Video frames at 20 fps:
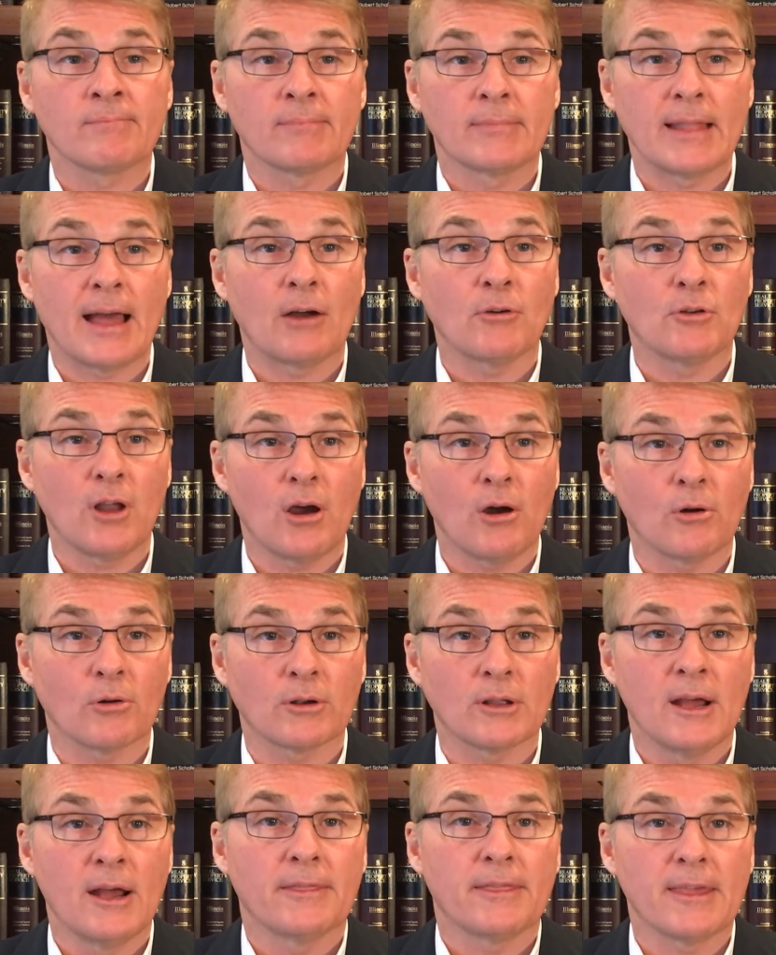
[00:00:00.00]
Now note
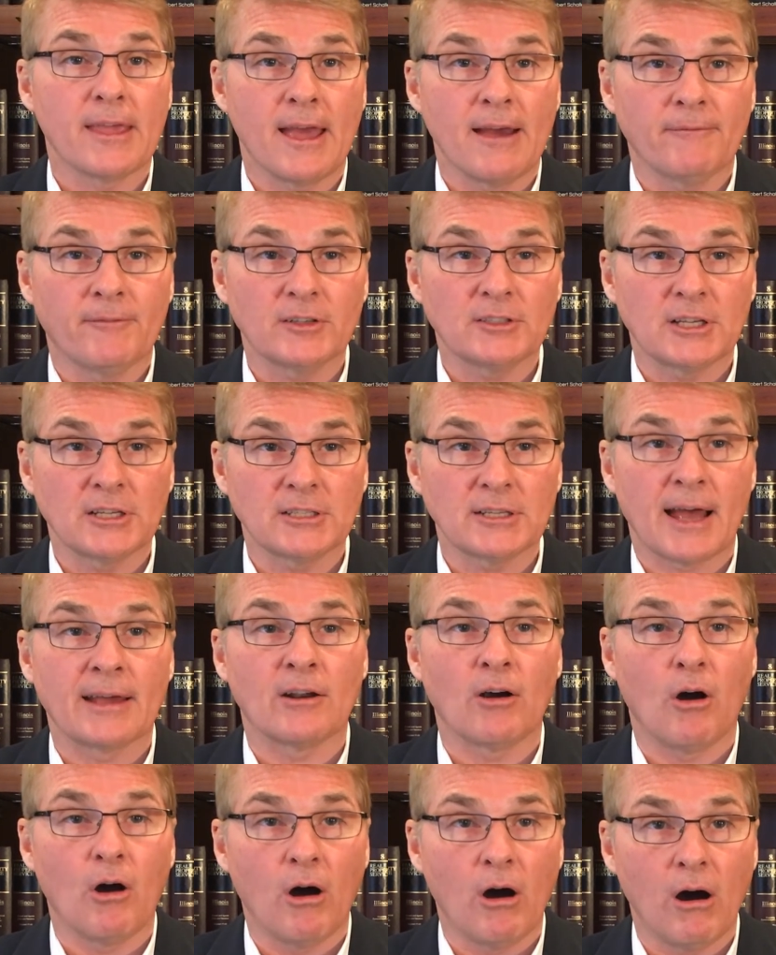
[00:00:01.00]
the emphasis
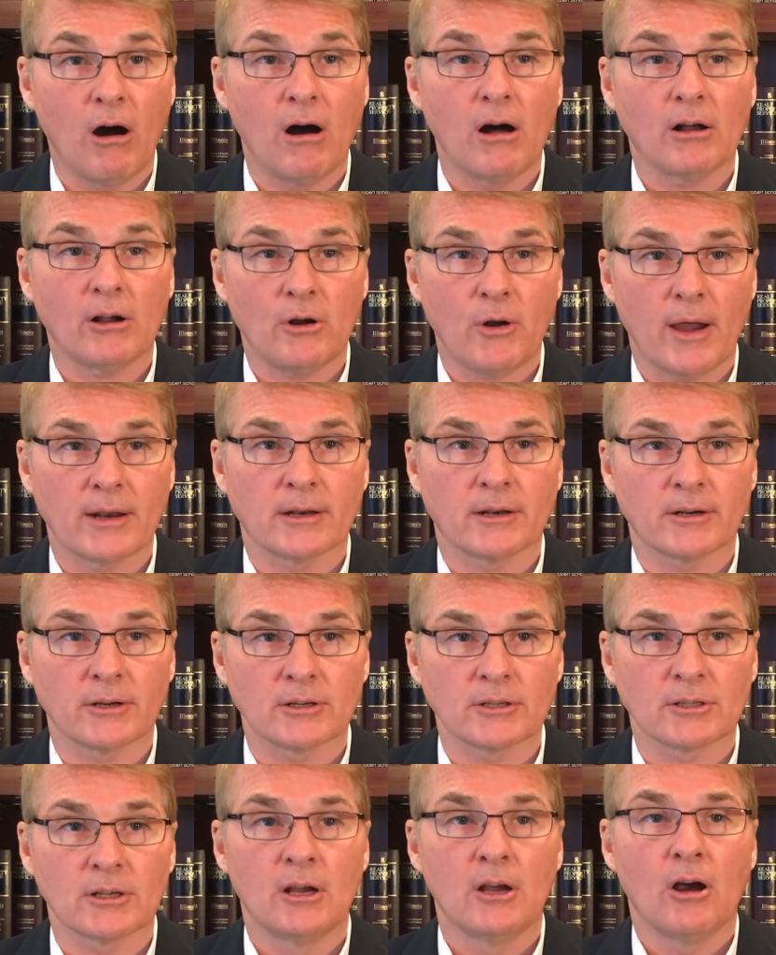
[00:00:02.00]
on all
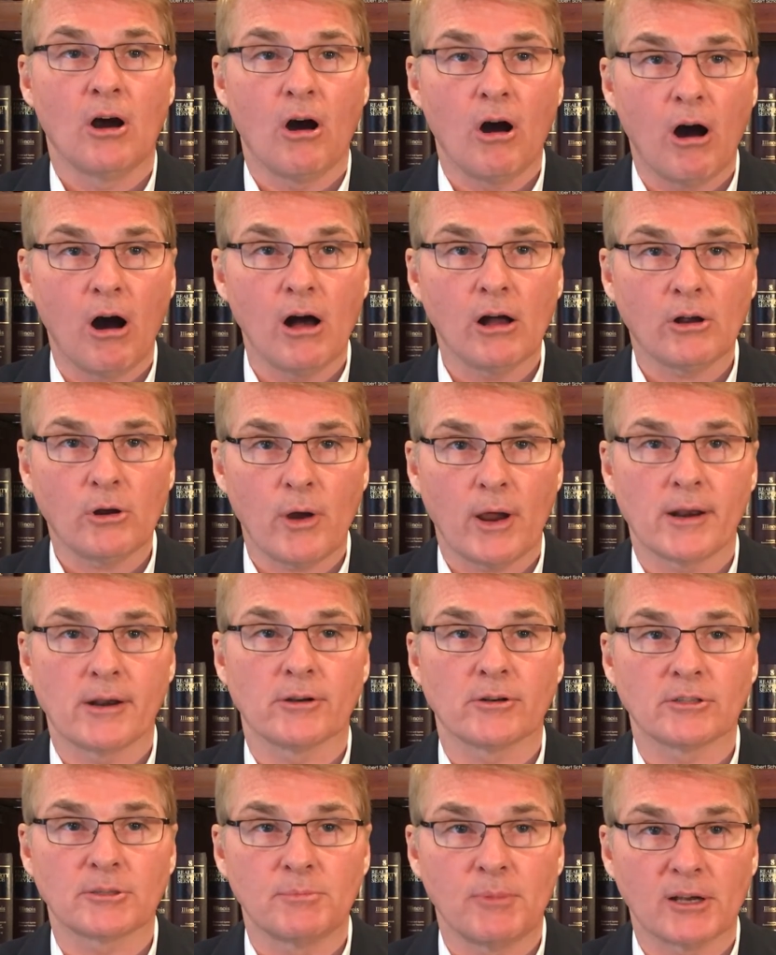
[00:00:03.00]
creditors. All
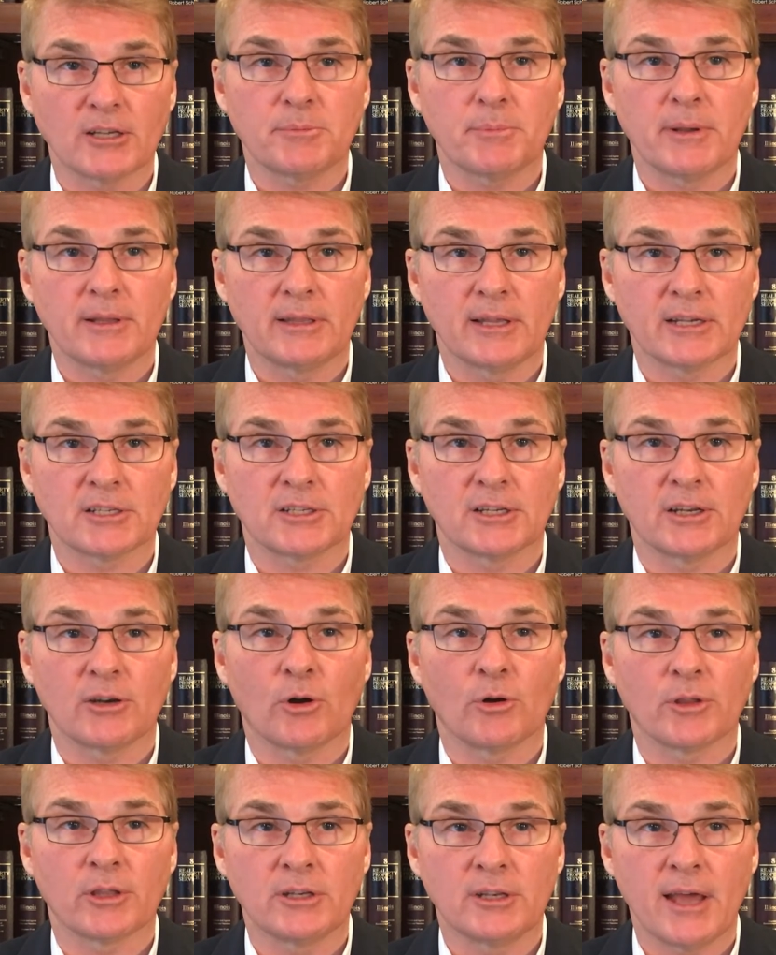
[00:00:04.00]
creditors must be listed,
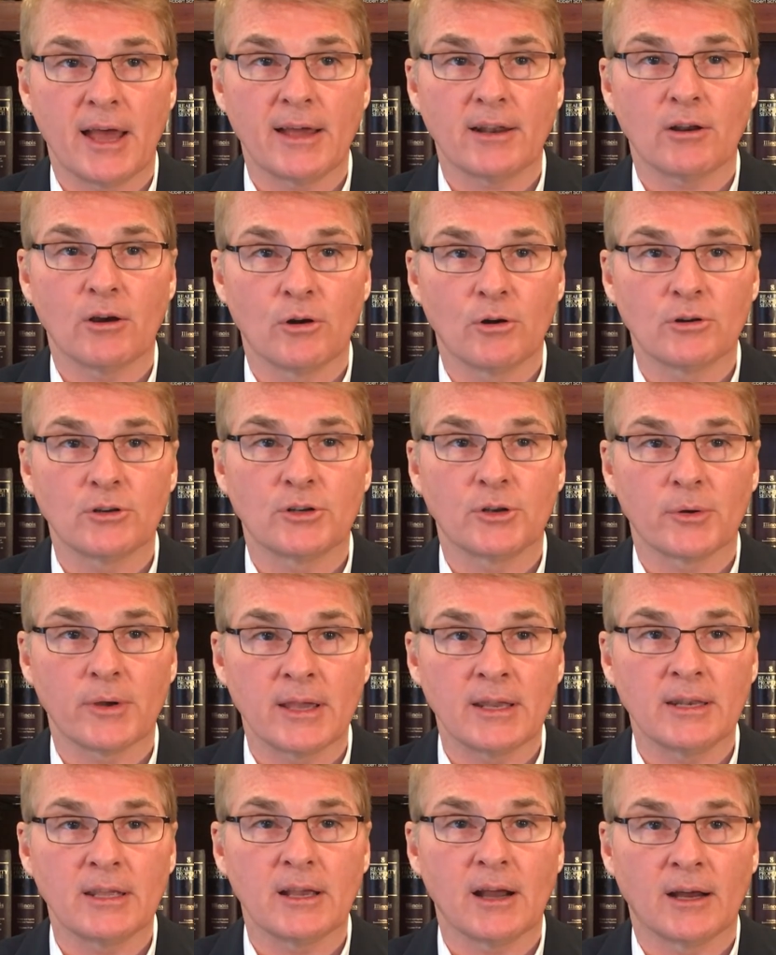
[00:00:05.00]
or the debt owed to
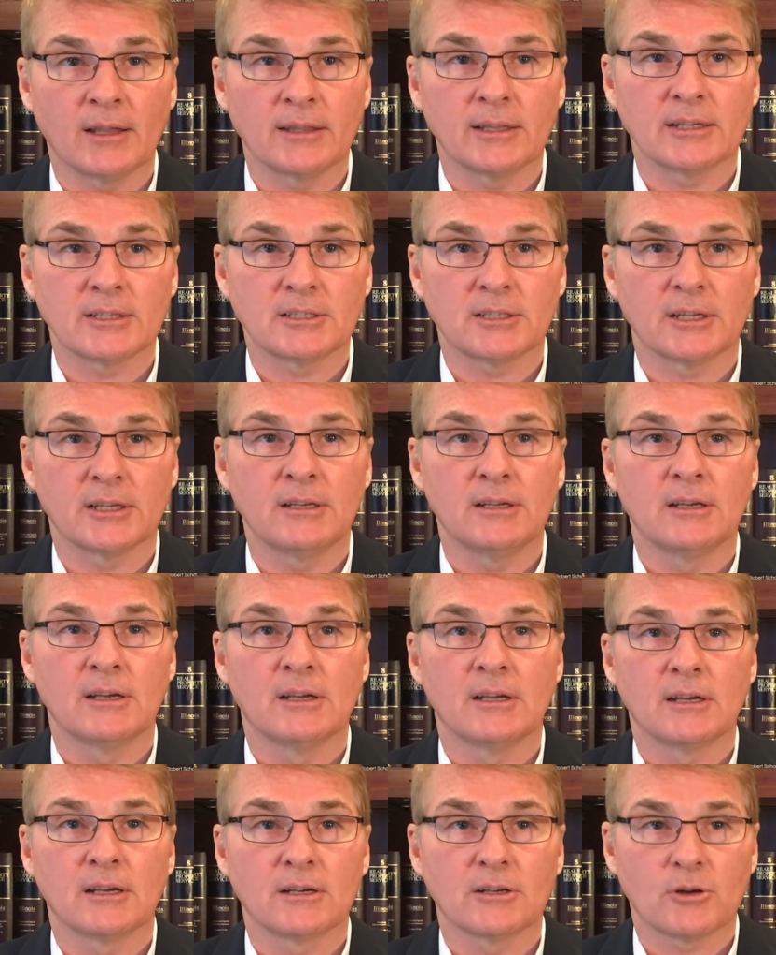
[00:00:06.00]
any unlisted
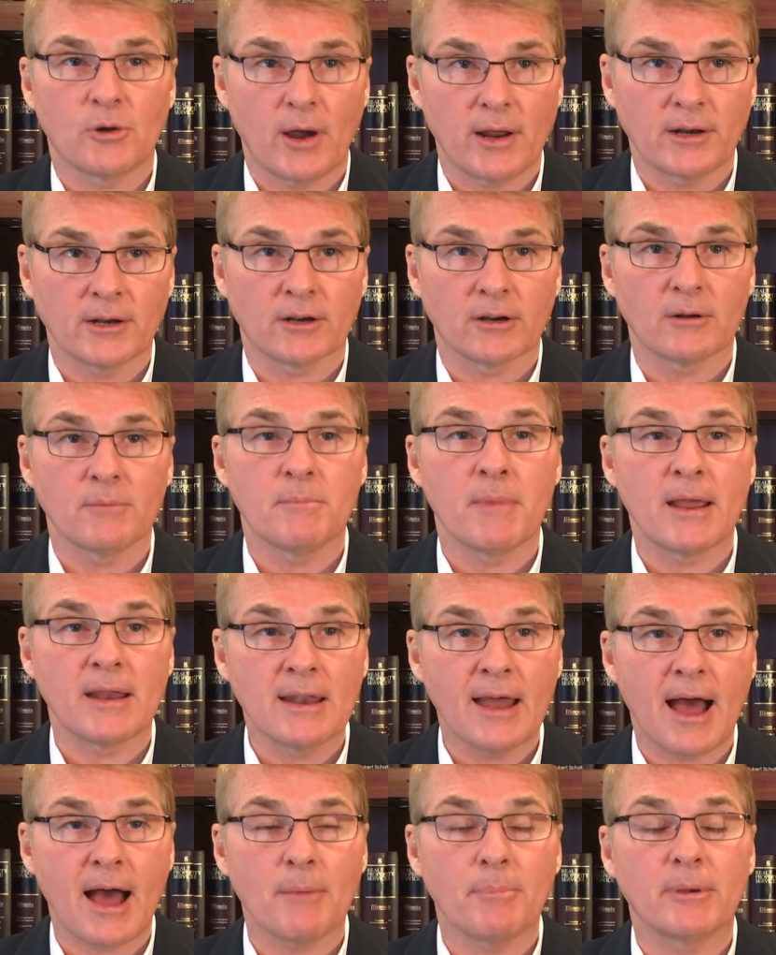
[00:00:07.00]
creditor may
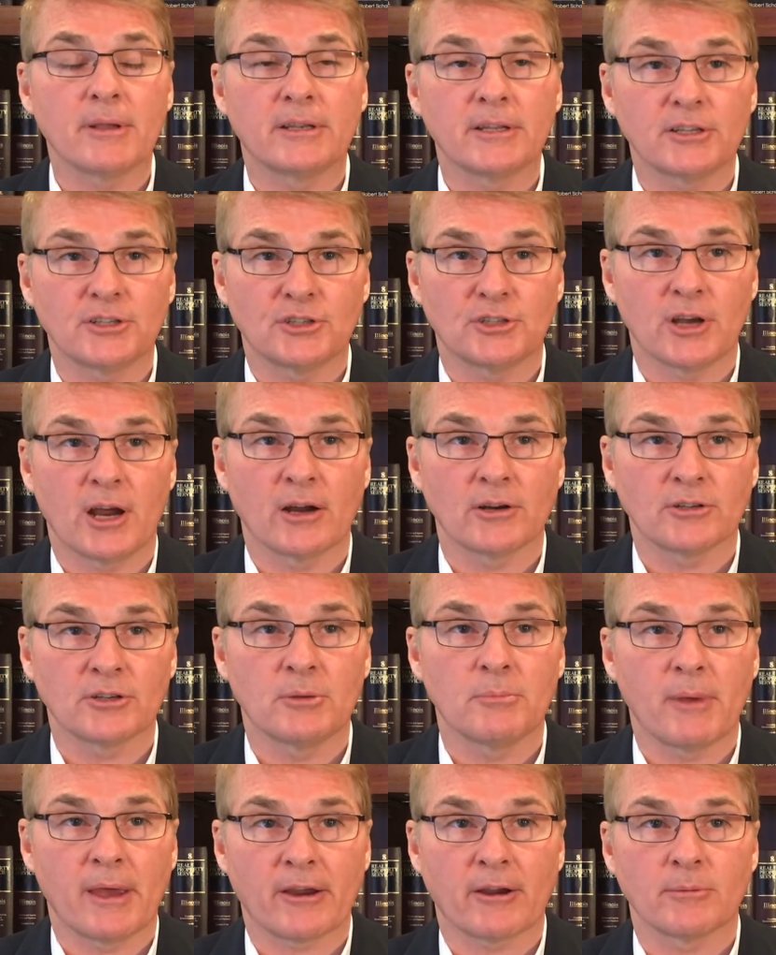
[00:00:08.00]
not be discharged
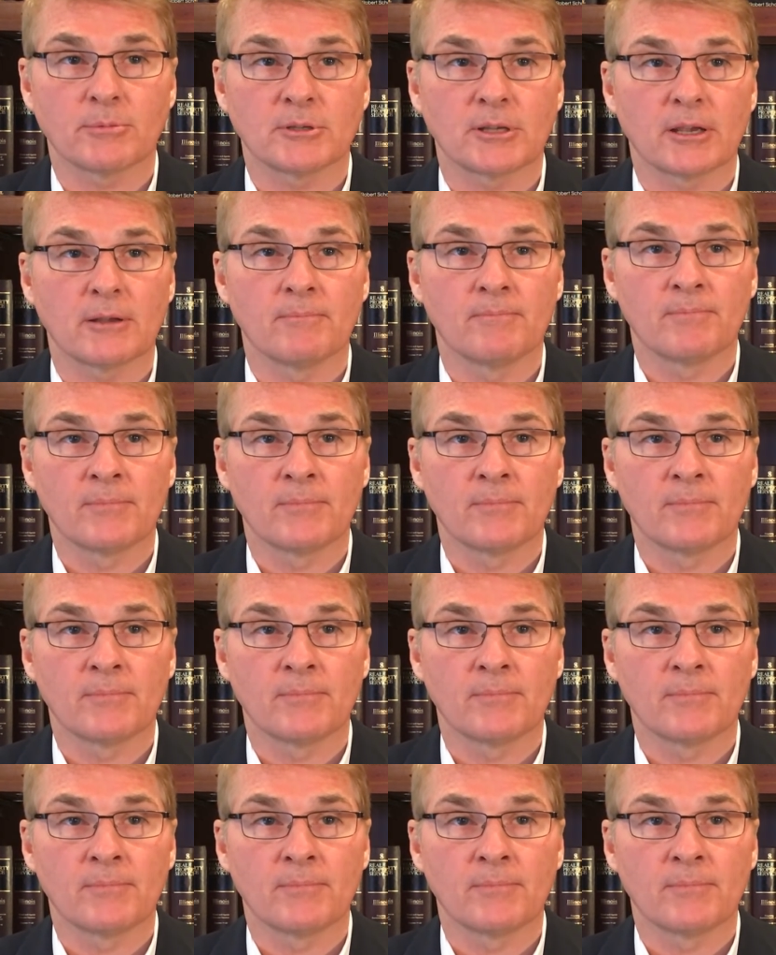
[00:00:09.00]
in bankruptcy.